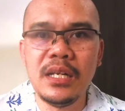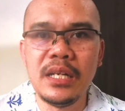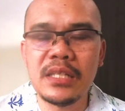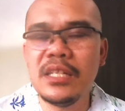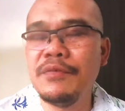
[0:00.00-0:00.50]

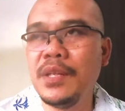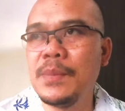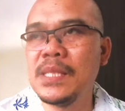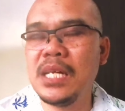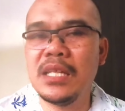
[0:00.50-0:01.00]
not in the
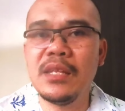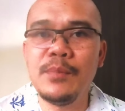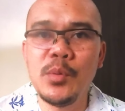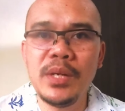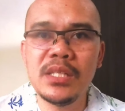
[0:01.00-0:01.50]
Philippines at the
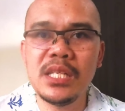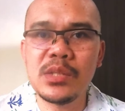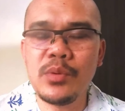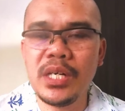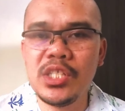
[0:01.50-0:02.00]
moment.
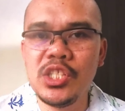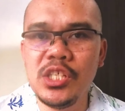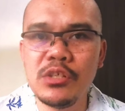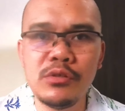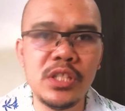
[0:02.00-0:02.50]
That's why
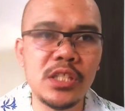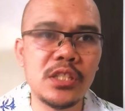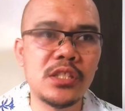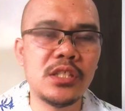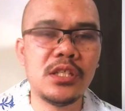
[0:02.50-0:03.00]
she
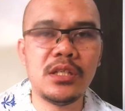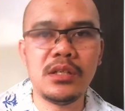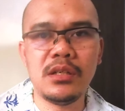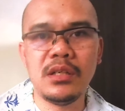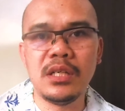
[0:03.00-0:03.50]
couldn't
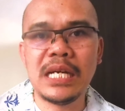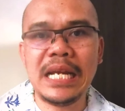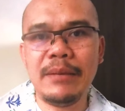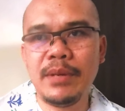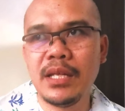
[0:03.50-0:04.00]

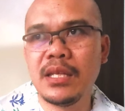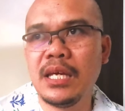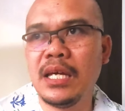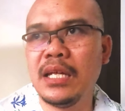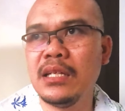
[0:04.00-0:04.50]
claim it,
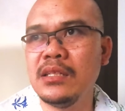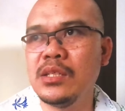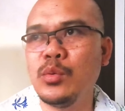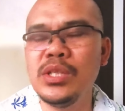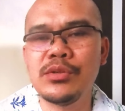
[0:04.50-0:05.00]
and
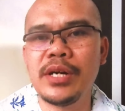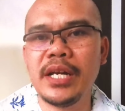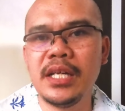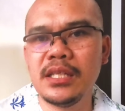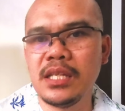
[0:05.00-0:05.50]

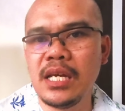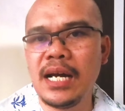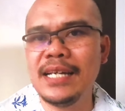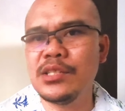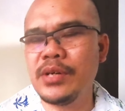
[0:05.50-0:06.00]

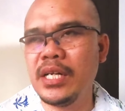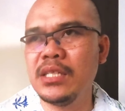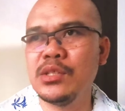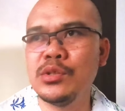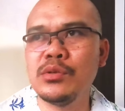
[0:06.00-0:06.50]
I tried
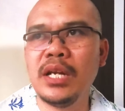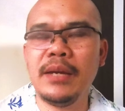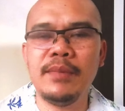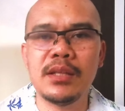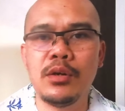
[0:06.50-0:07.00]
it to
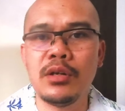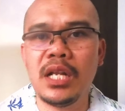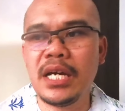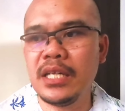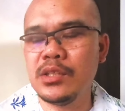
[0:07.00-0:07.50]
claim it
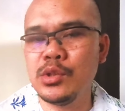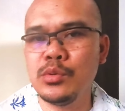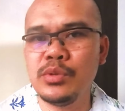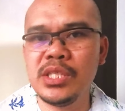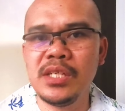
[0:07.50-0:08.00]
online
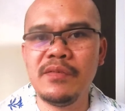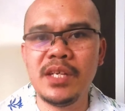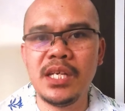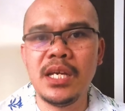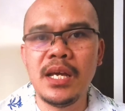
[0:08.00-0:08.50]
to receive
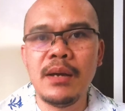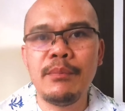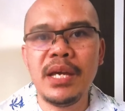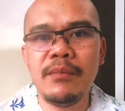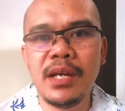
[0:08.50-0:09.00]
the
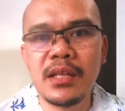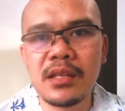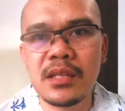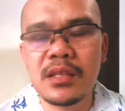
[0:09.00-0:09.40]
payment.